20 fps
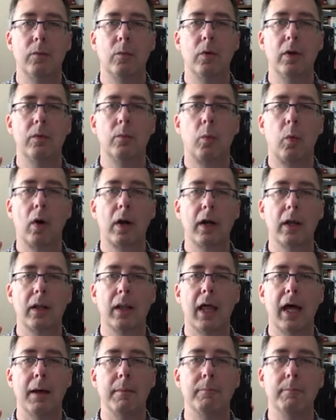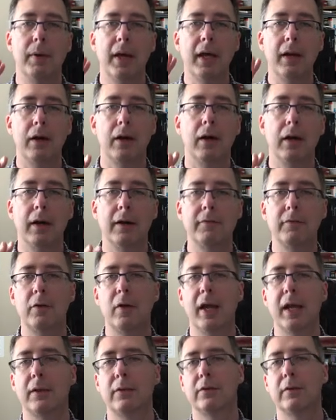would work a lot better if you
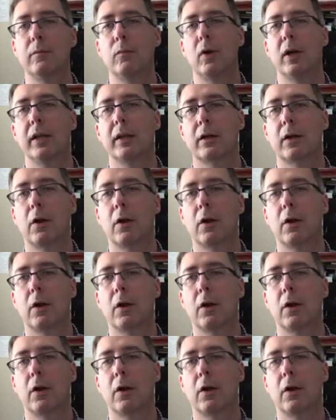had some way to